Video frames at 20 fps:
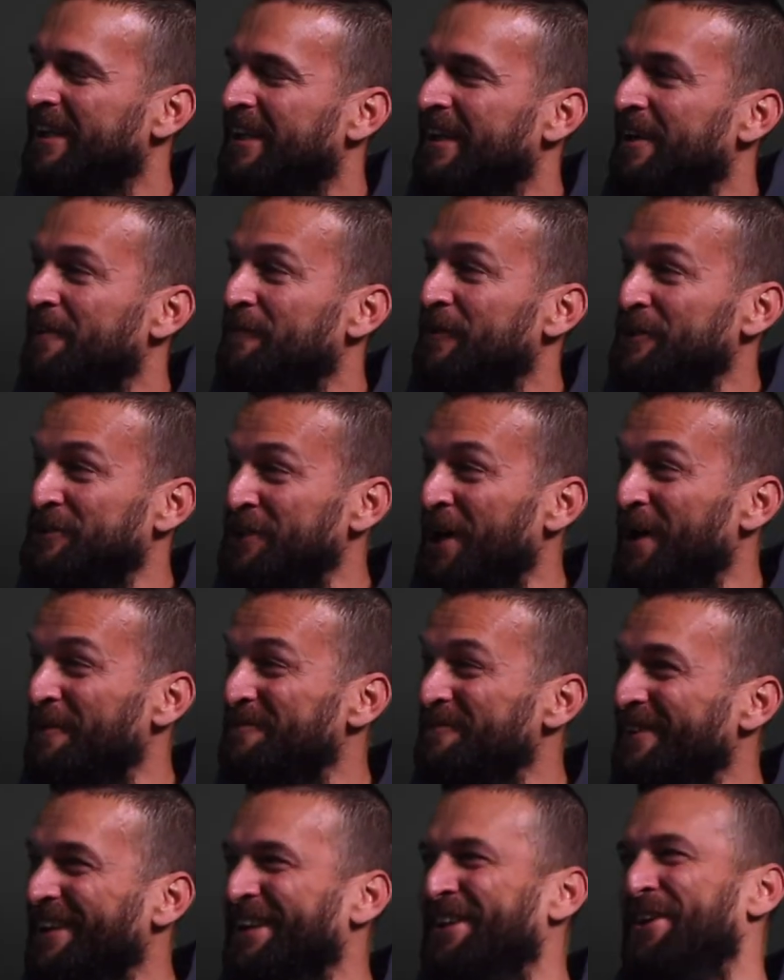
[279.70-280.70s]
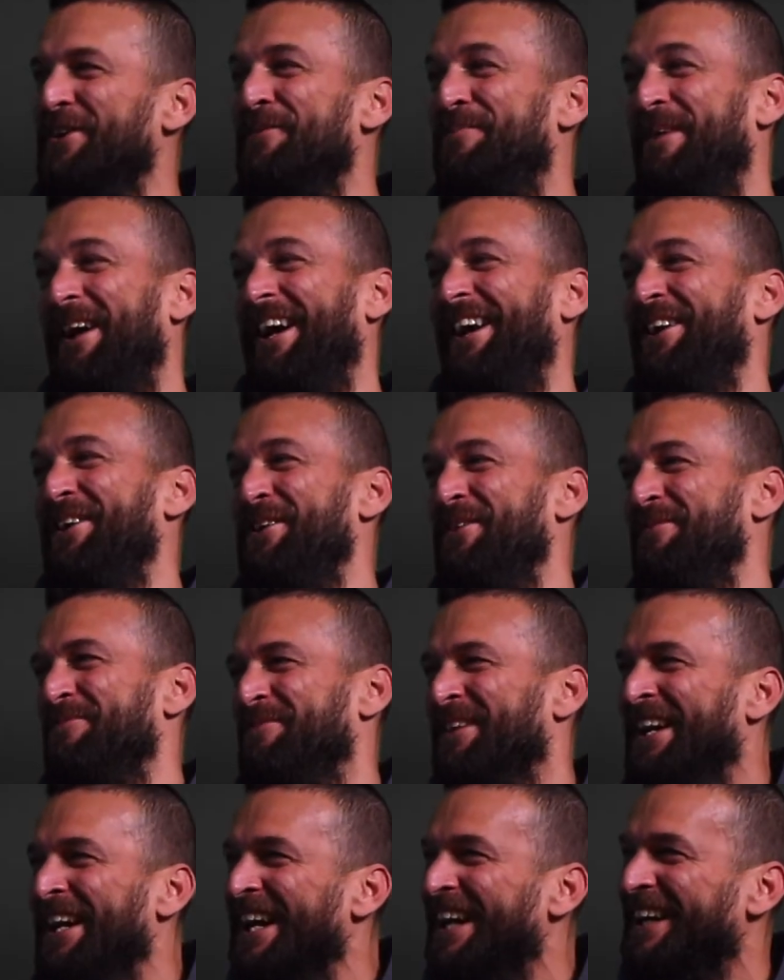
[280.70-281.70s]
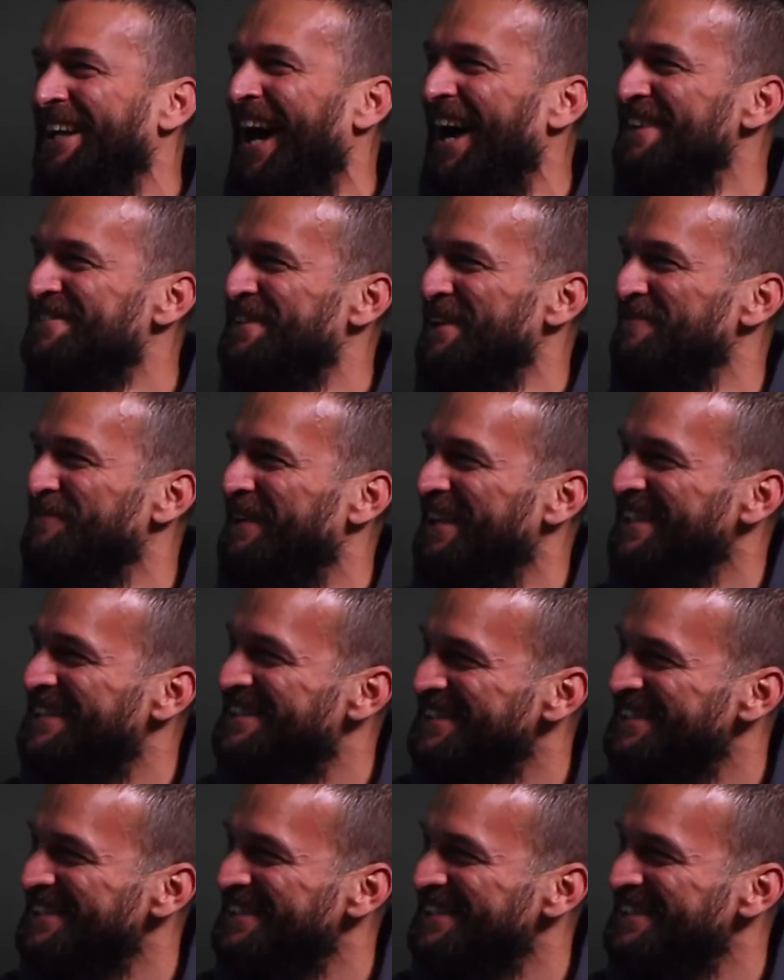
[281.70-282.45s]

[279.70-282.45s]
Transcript: And Tom, you guys have been